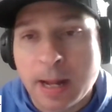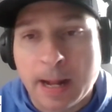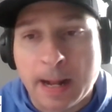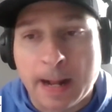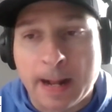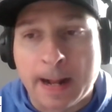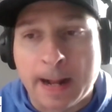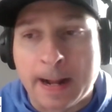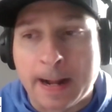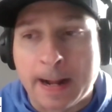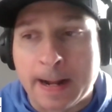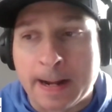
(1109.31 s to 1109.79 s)

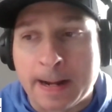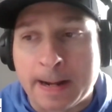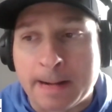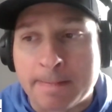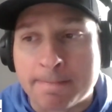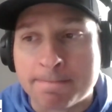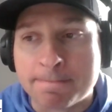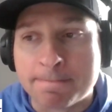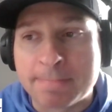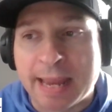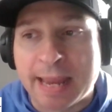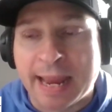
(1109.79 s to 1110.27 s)

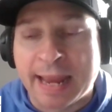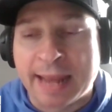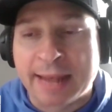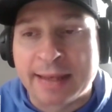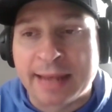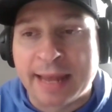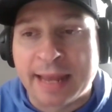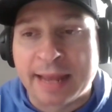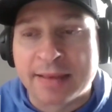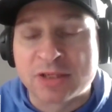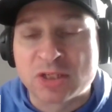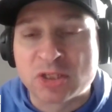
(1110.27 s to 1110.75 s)
And then
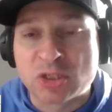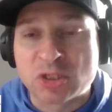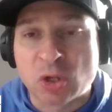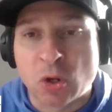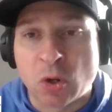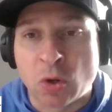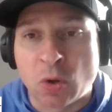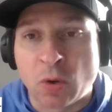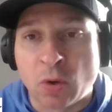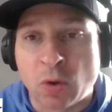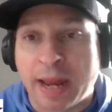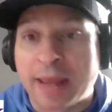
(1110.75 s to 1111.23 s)

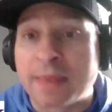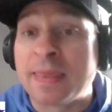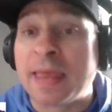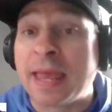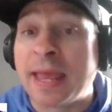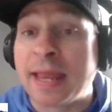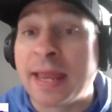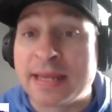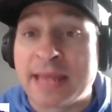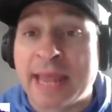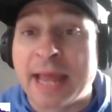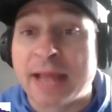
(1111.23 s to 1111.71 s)

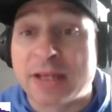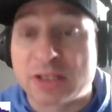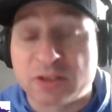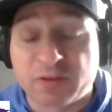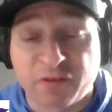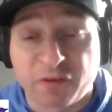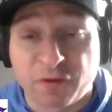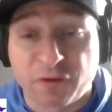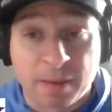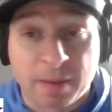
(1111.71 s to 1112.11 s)
for